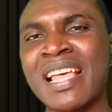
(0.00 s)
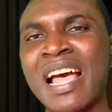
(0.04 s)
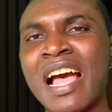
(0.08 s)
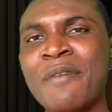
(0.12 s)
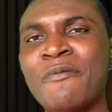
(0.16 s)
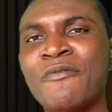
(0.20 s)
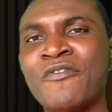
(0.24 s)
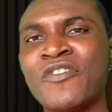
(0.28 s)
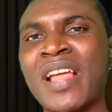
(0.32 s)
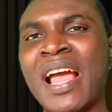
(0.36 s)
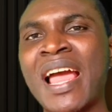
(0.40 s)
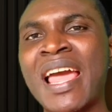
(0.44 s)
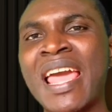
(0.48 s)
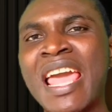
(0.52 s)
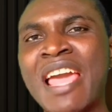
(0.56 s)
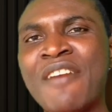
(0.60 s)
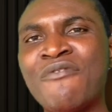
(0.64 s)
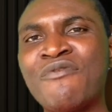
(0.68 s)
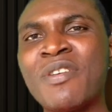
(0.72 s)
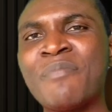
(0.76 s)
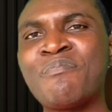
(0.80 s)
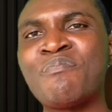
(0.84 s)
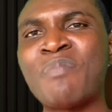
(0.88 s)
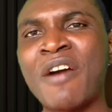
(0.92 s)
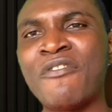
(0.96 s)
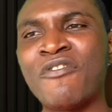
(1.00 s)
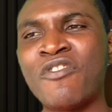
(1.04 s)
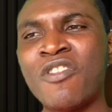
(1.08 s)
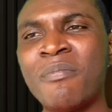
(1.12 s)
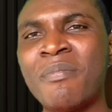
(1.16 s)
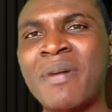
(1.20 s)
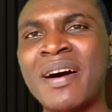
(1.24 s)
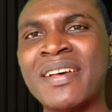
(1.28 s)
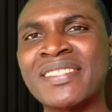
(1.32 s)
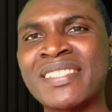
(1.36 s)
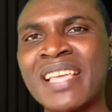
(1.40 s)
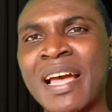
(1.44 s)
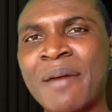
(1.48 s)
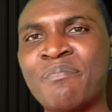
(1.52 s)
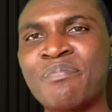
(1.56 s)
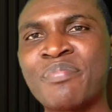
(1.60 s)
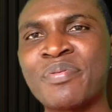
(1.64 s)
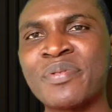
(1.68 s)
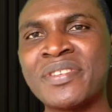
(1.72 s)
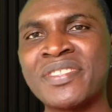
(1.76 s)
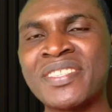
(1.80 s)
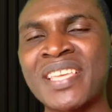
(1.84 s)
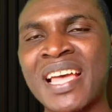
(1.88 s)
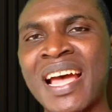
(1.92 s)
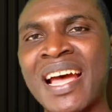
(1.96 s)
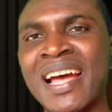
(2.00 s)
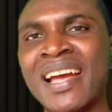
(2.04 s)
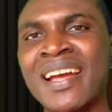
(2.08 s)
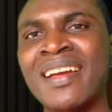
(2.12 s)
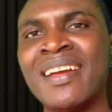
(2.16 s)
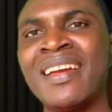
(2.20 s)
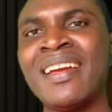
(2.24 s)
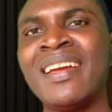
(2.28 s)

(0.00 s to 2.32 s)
after every performance appraiser